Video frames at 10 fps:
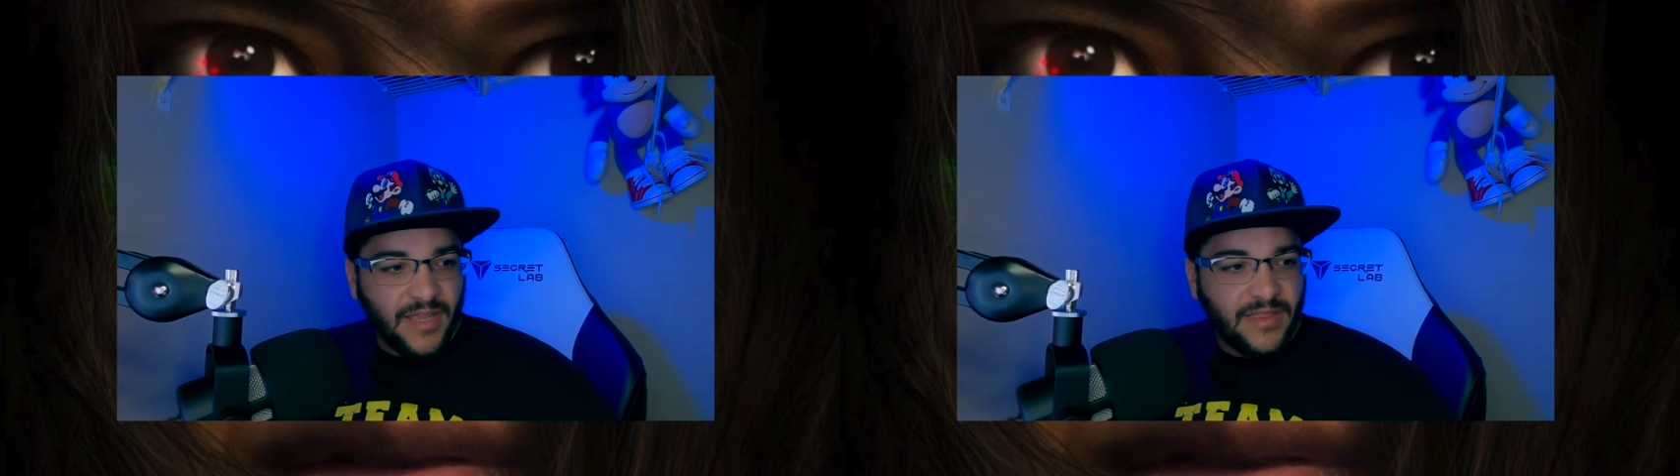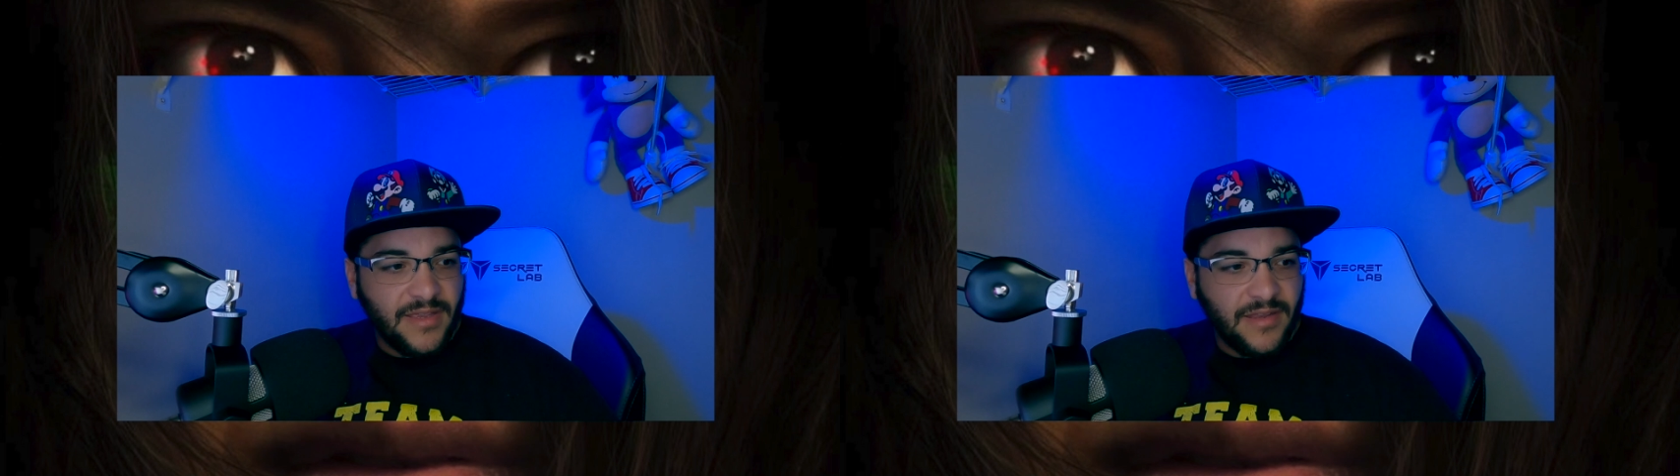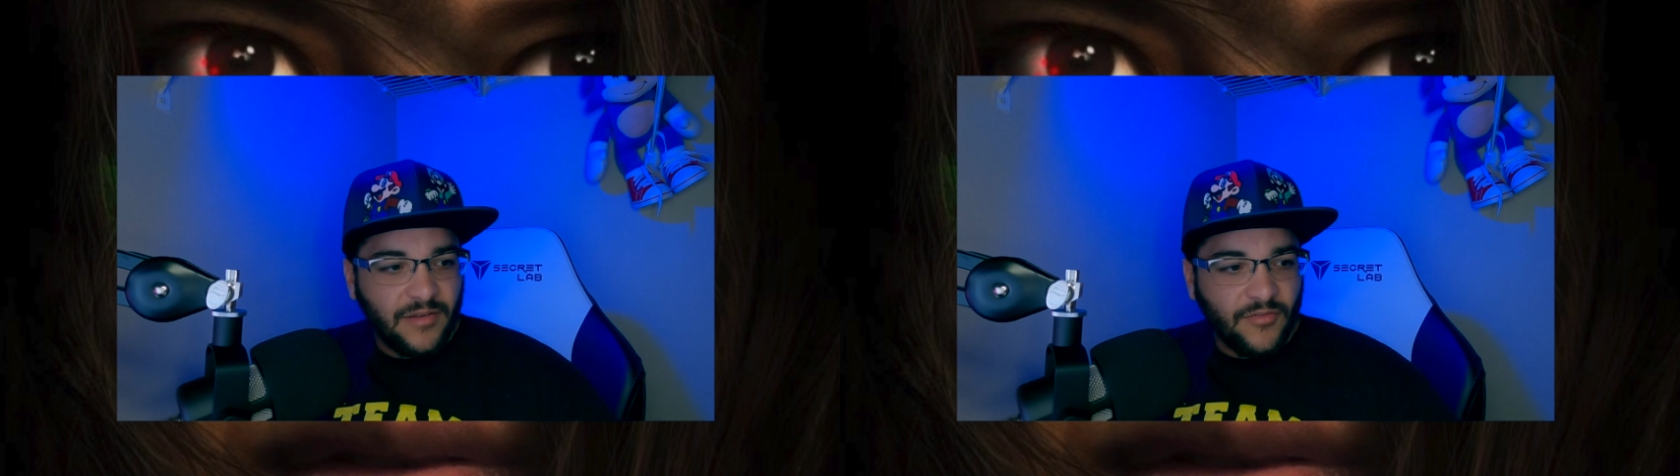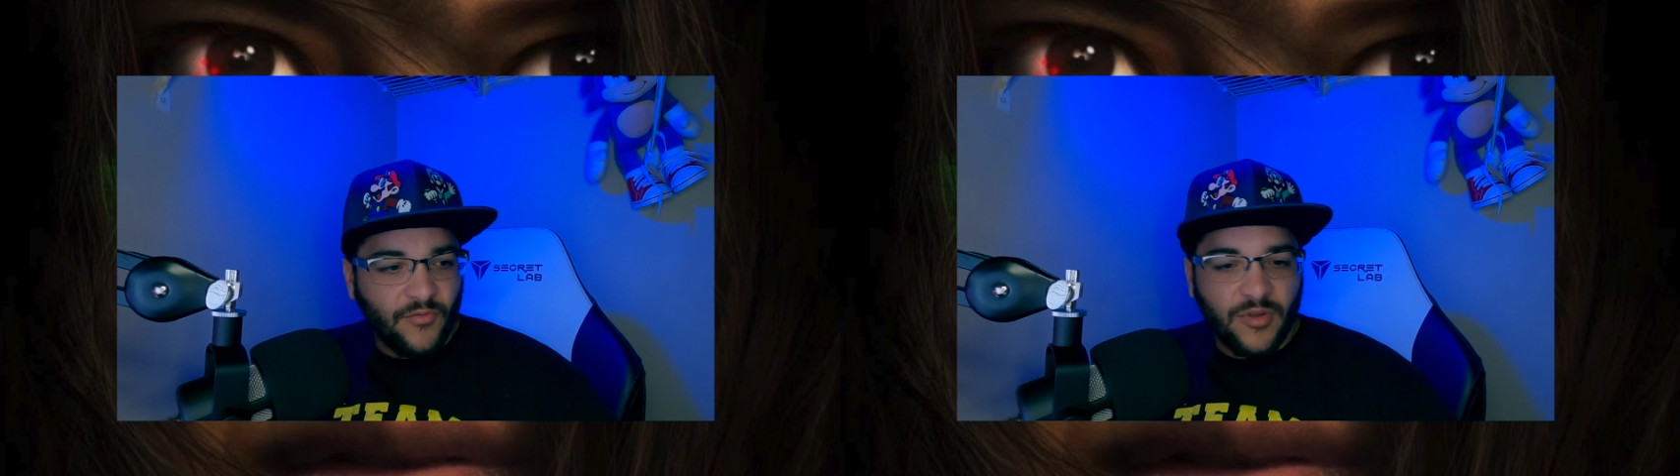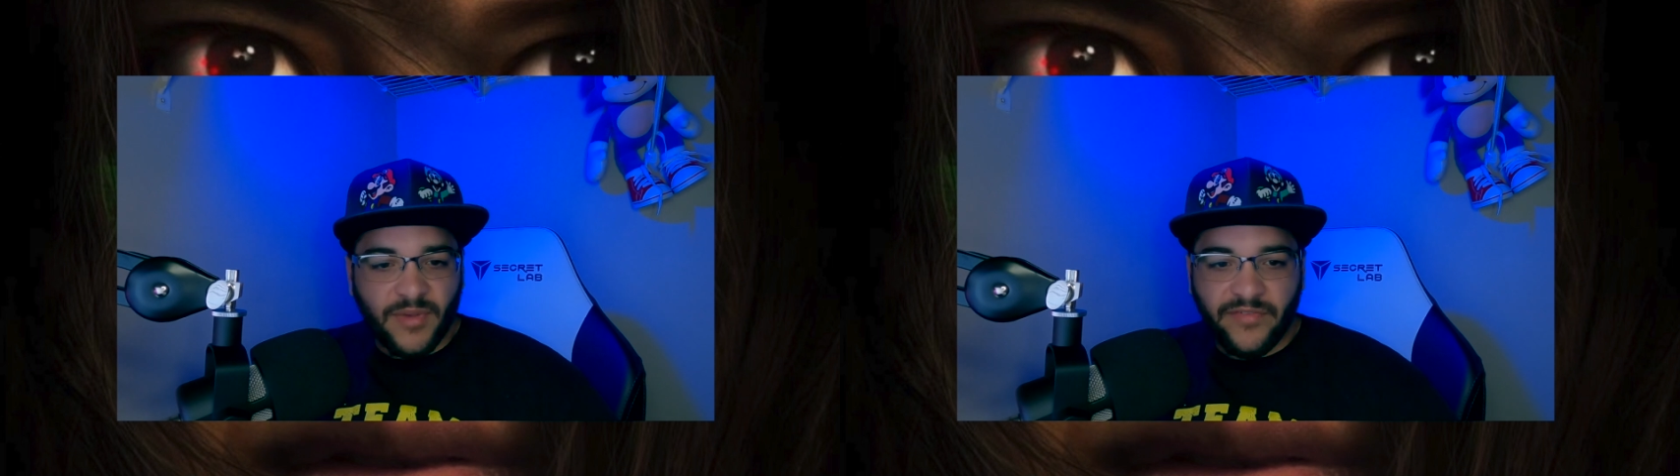at the end of
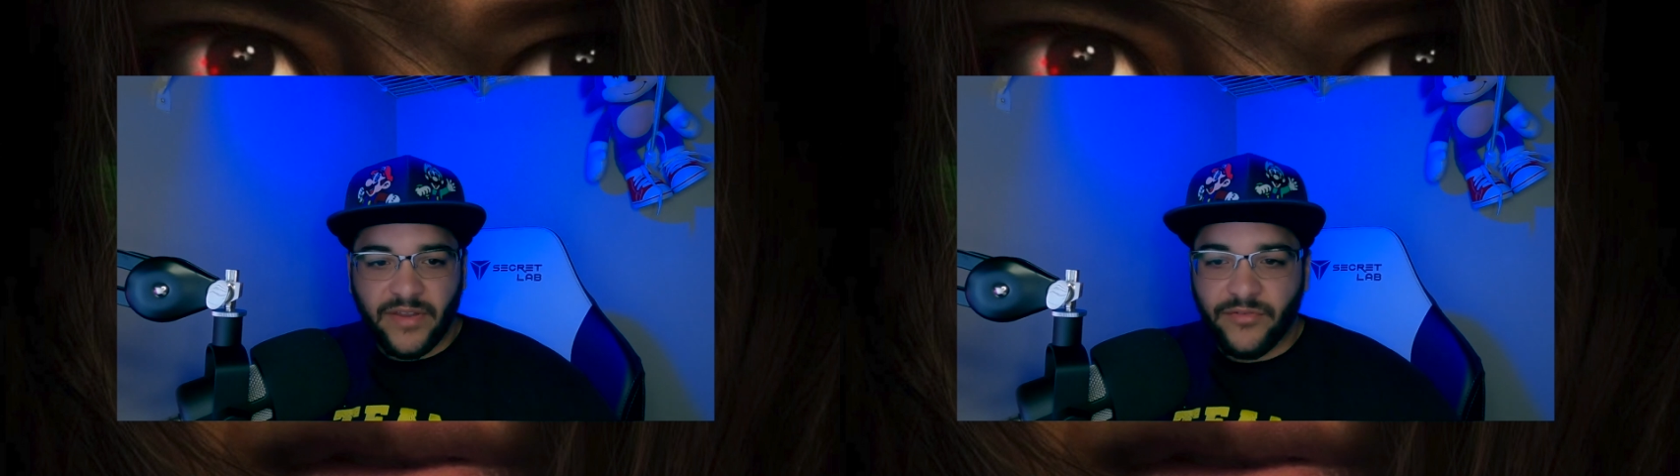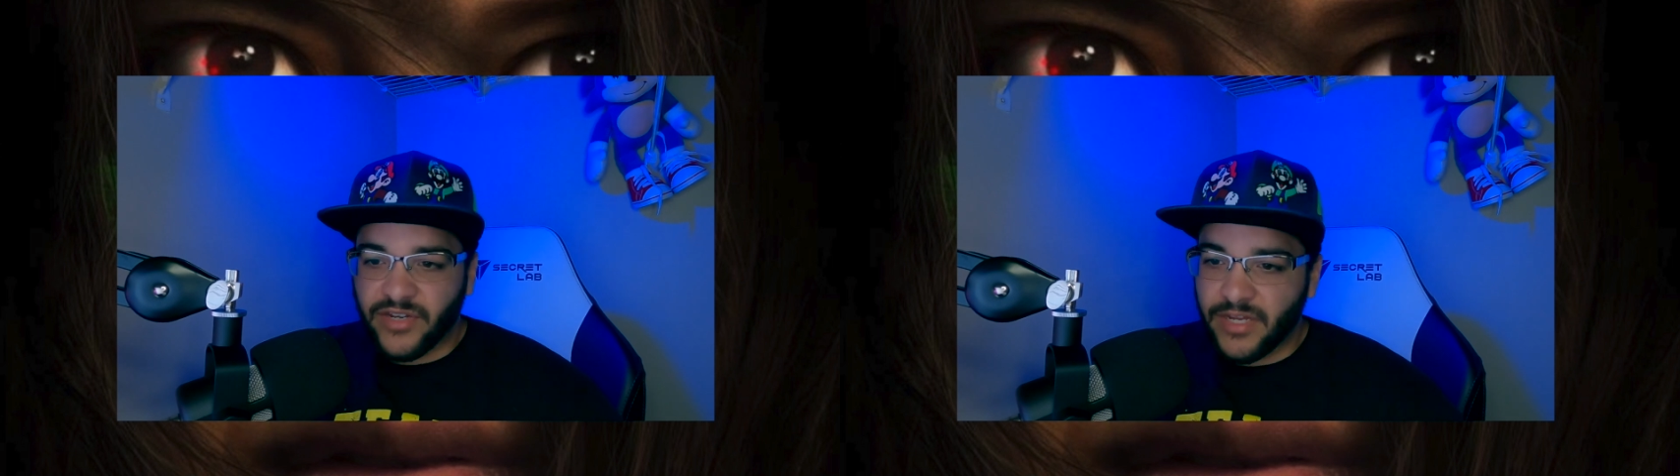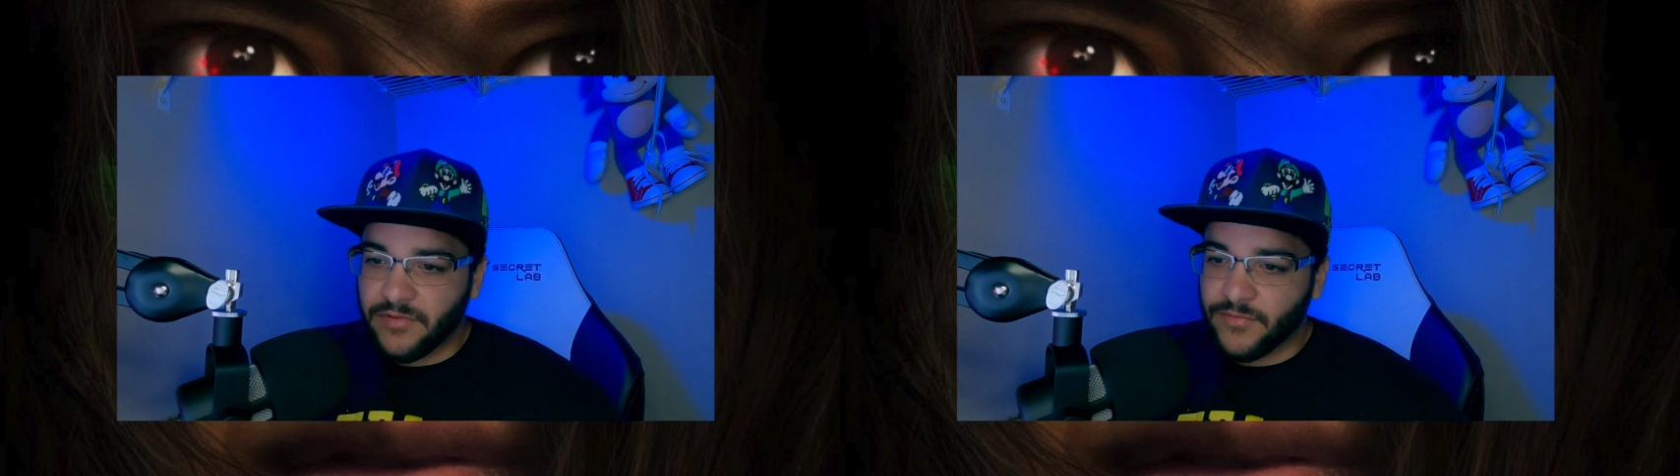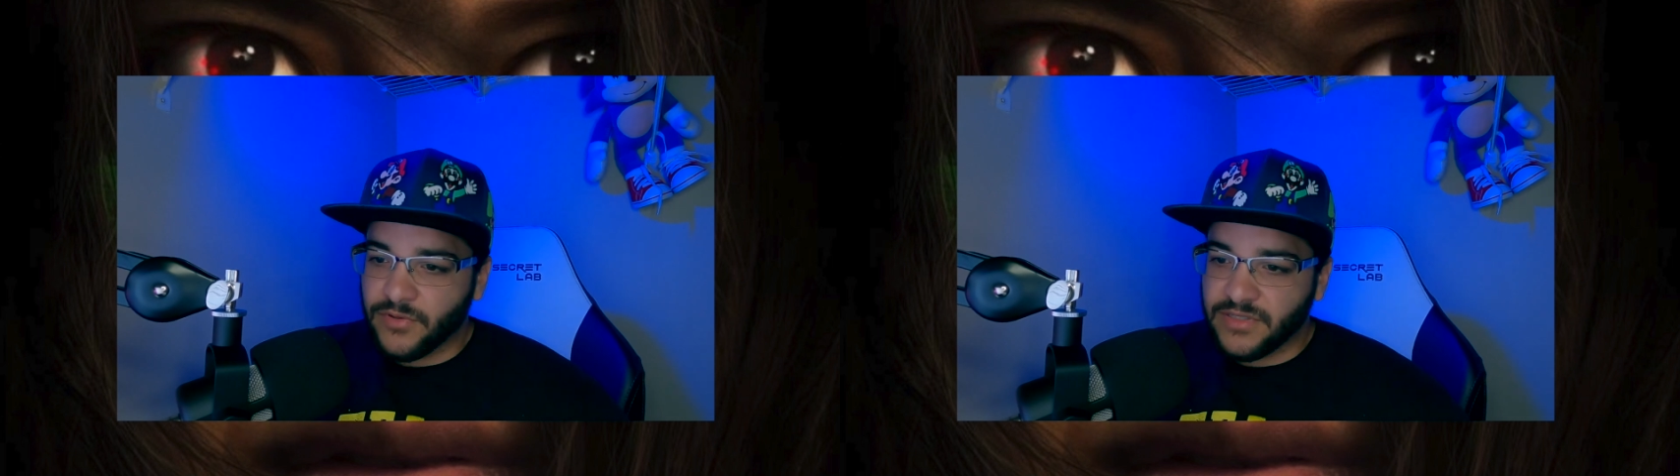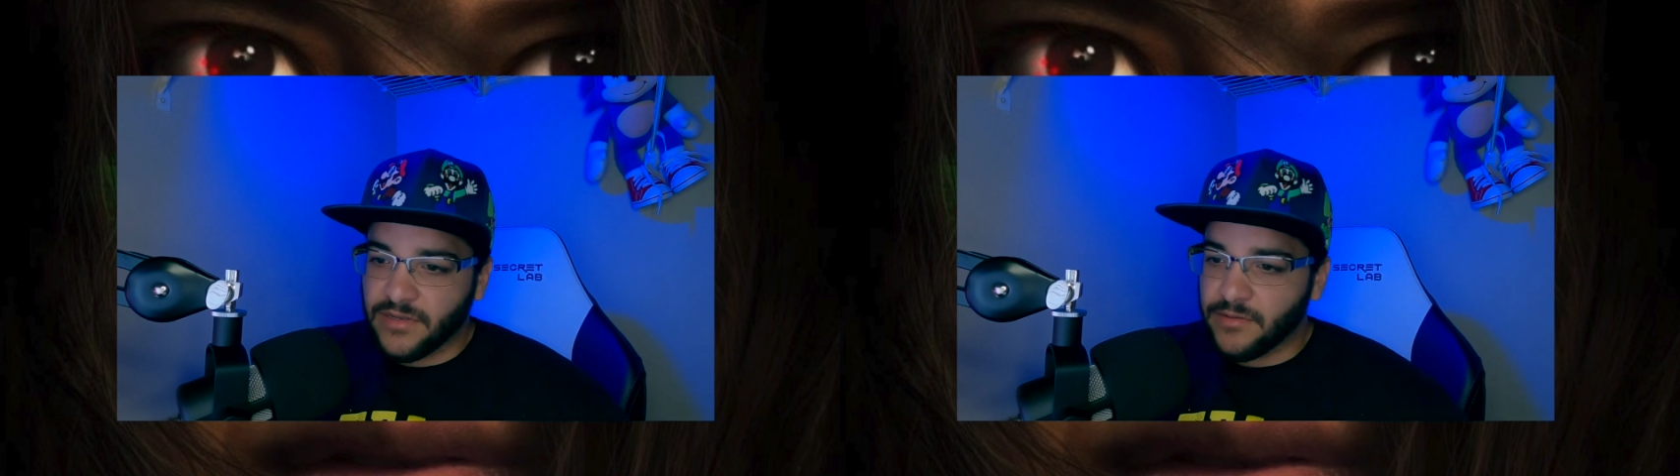one of my favorite games of
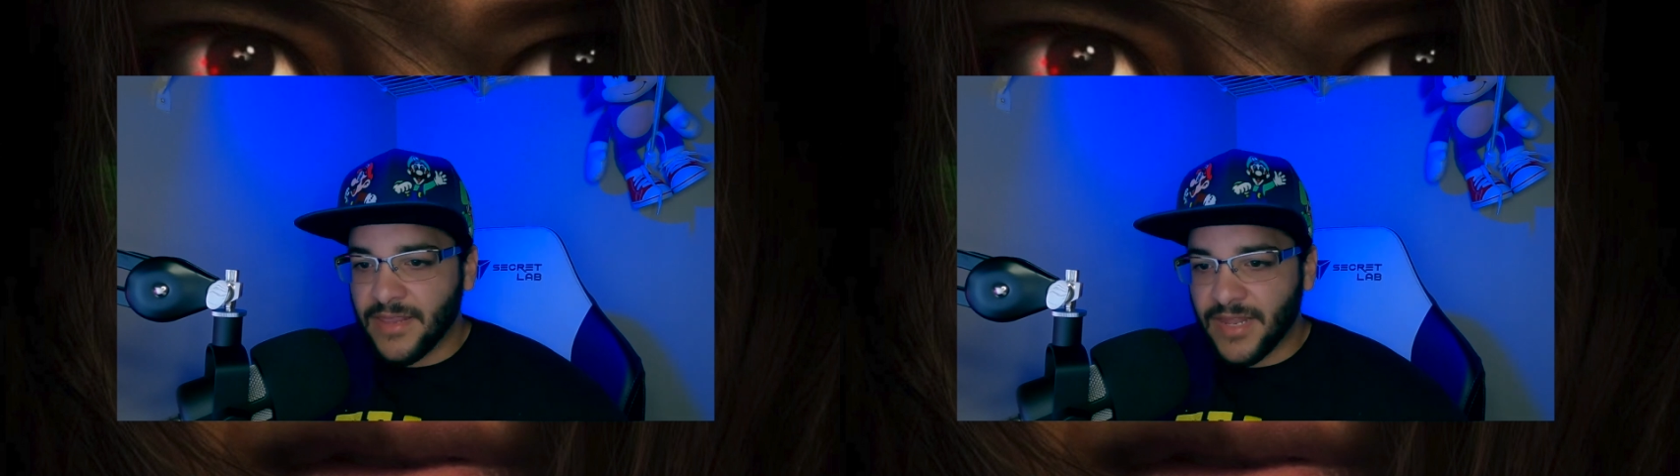all time,